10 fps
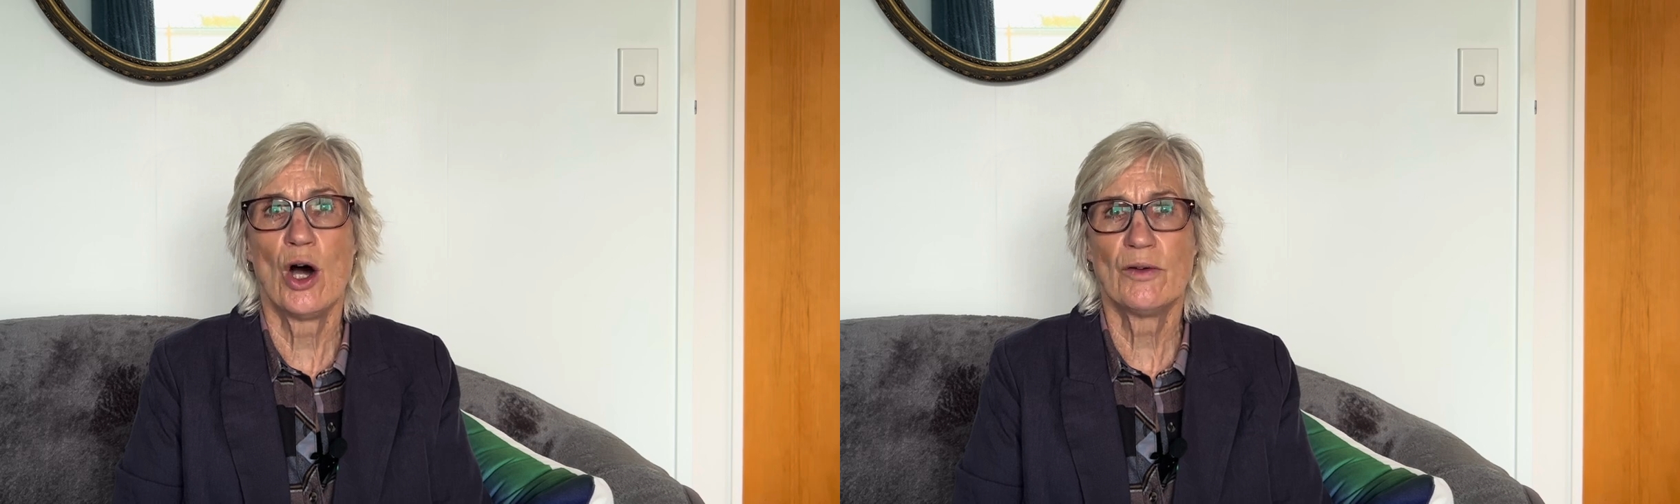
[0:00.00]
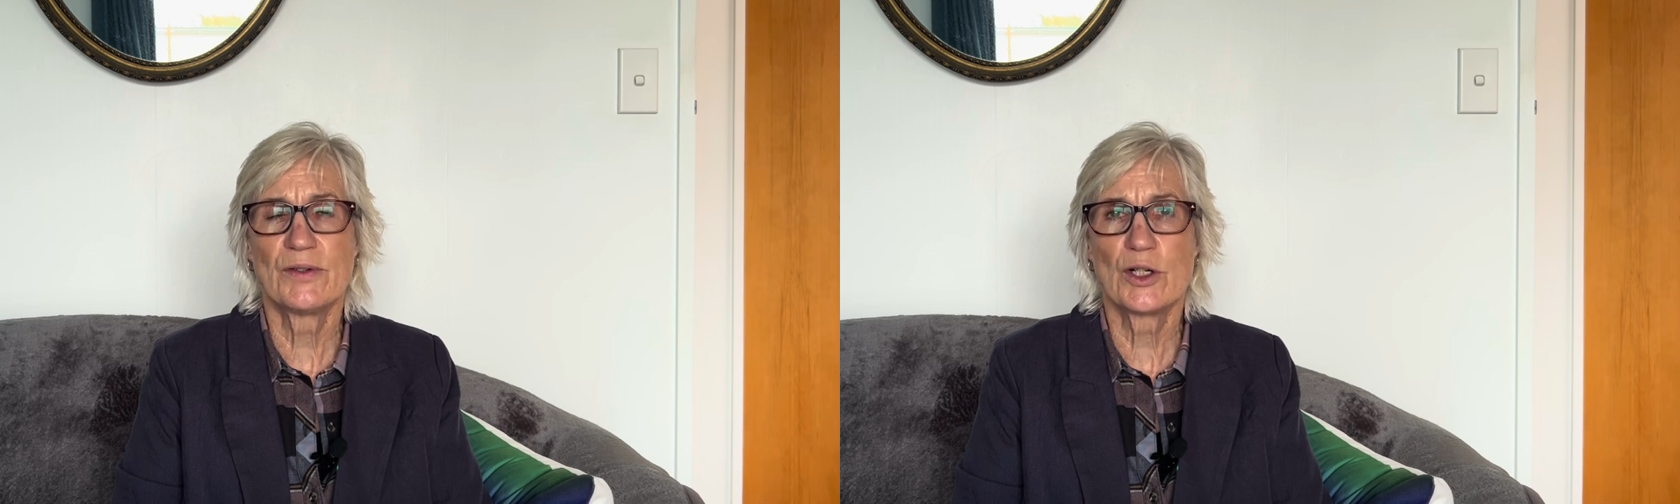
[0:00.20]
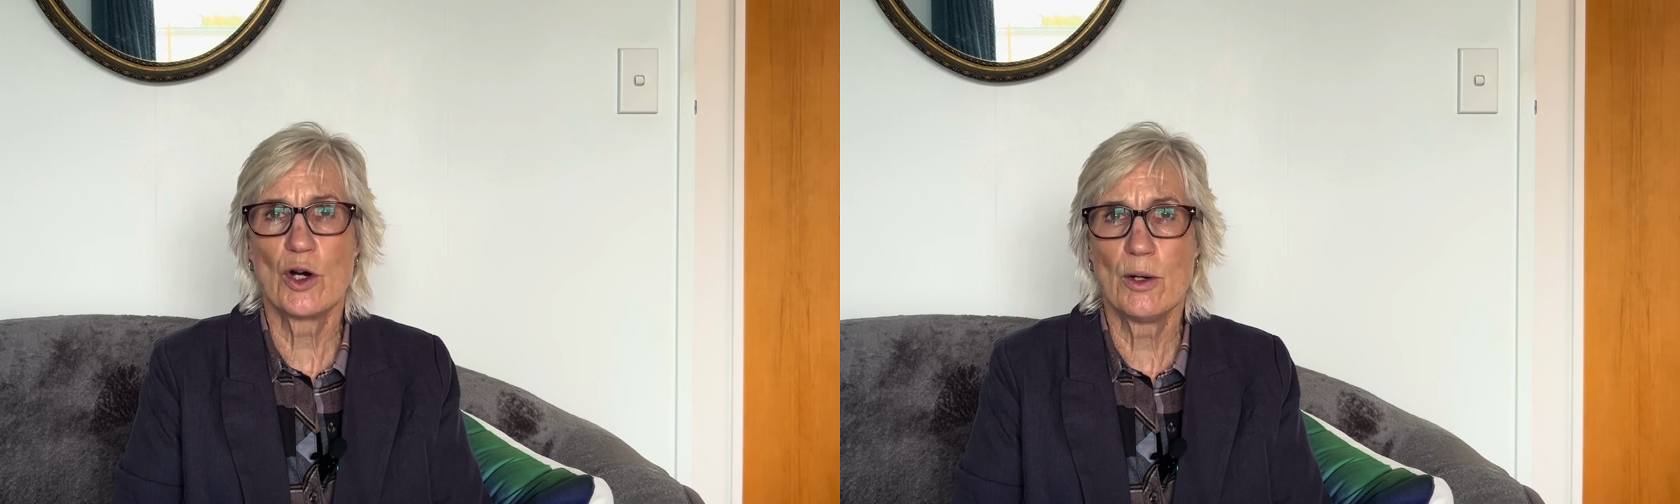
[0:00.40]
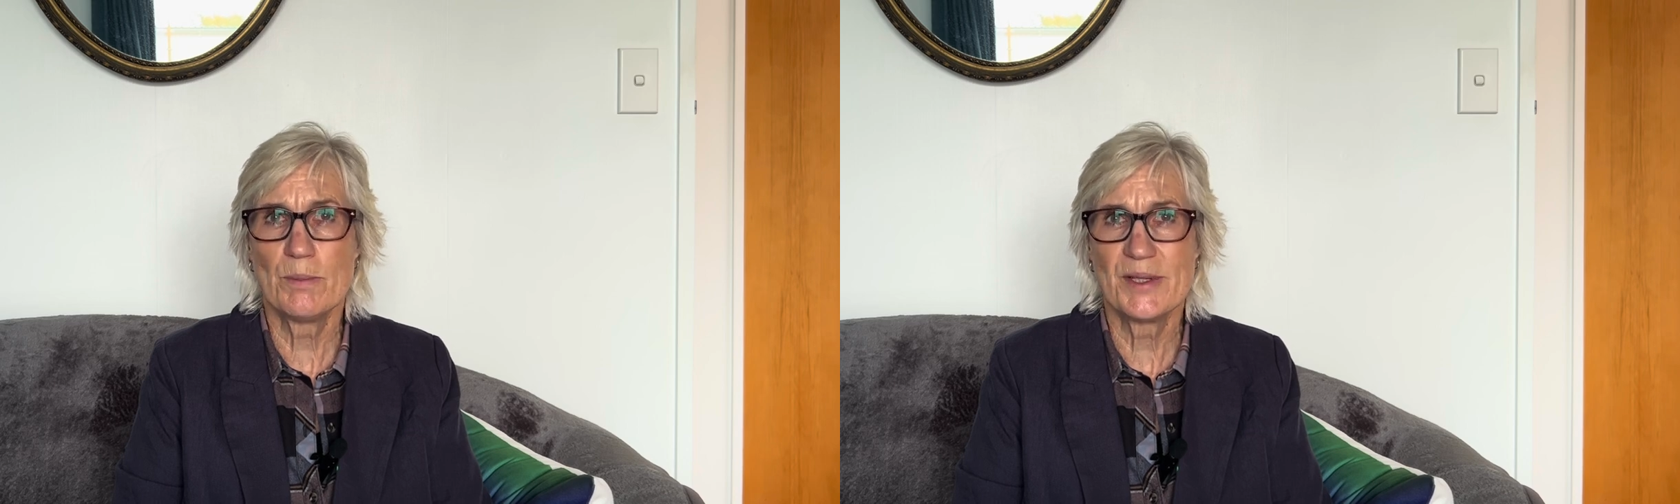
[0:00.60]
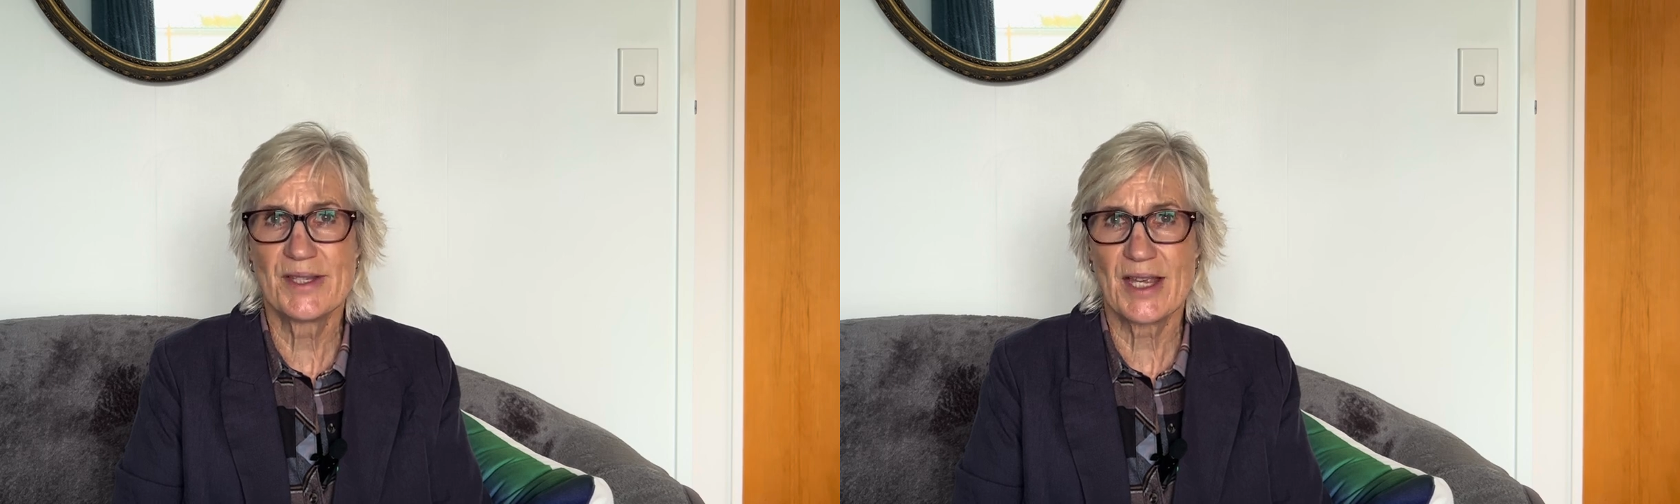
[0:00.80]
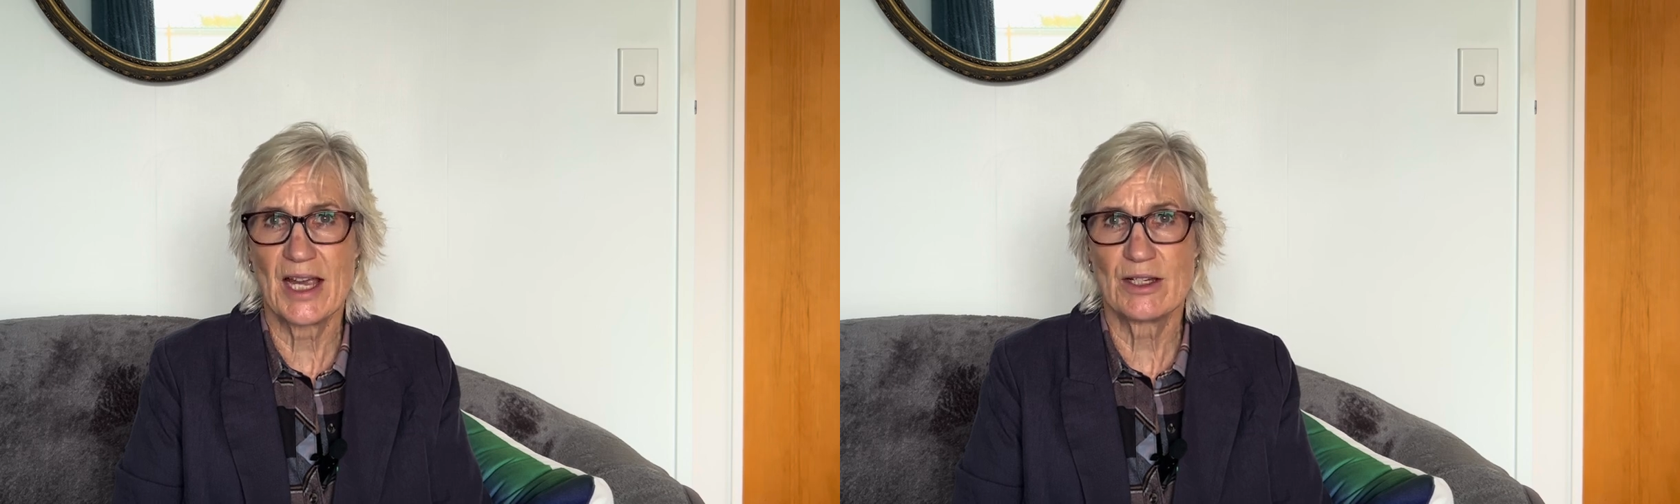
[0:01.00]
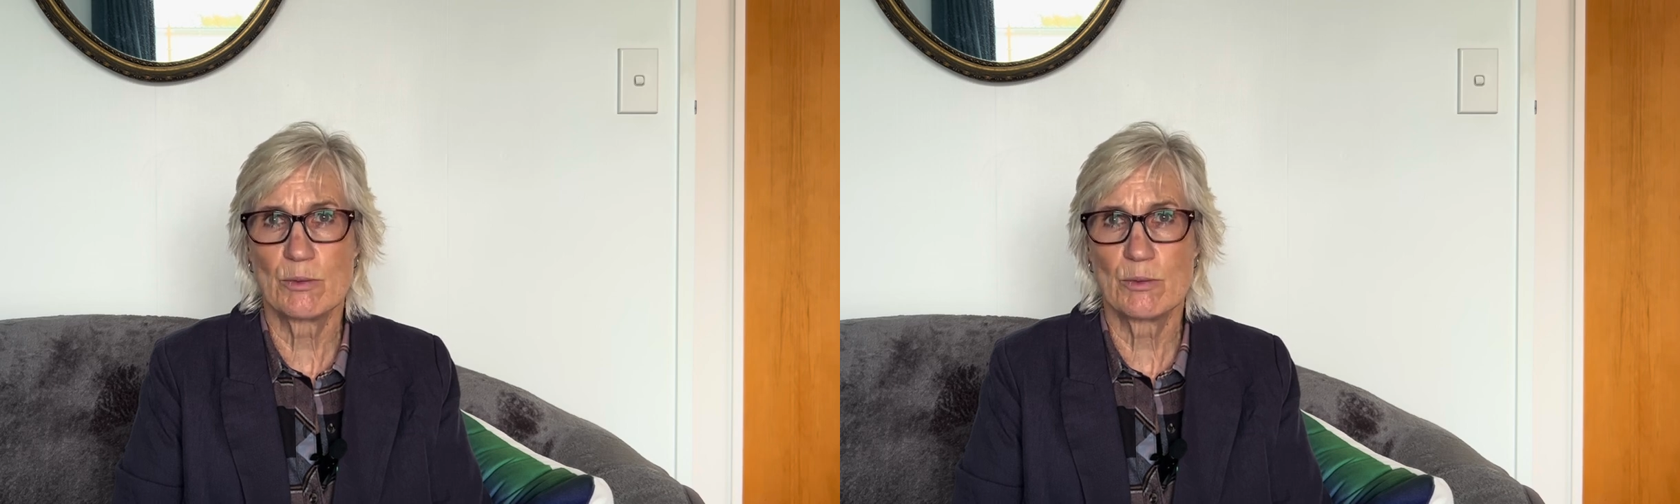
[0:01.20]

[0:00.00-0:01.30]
often compensate